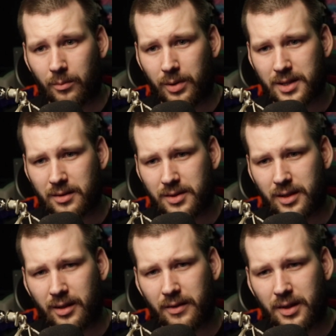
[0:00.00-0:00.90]
please
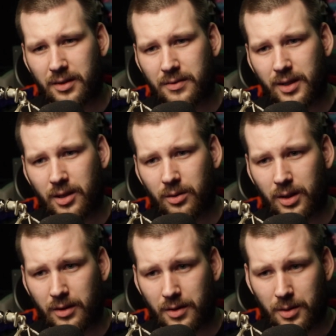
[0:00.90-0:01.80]
consider giving this video
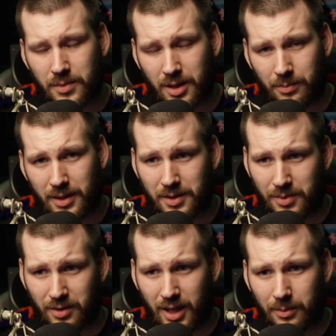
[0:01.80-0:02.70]
a thumbs up and
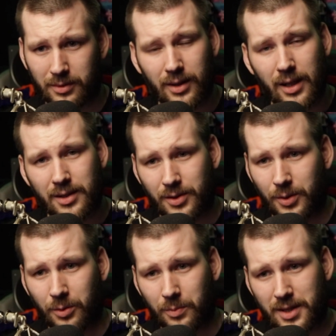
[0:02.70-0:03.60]
subscribe, so you
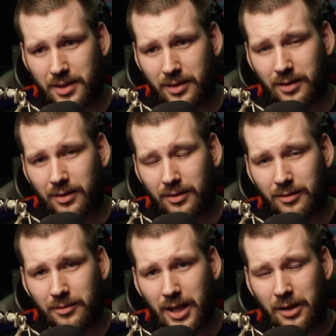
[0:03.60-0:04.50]
don't miss
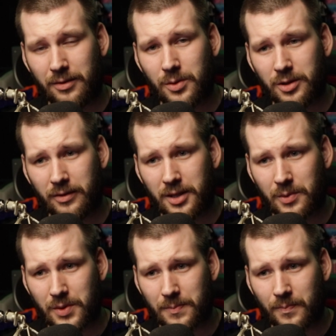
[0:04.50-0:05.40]
any future
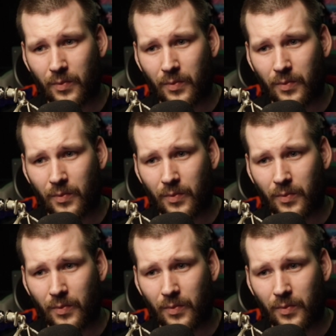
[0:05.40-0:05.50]
videos.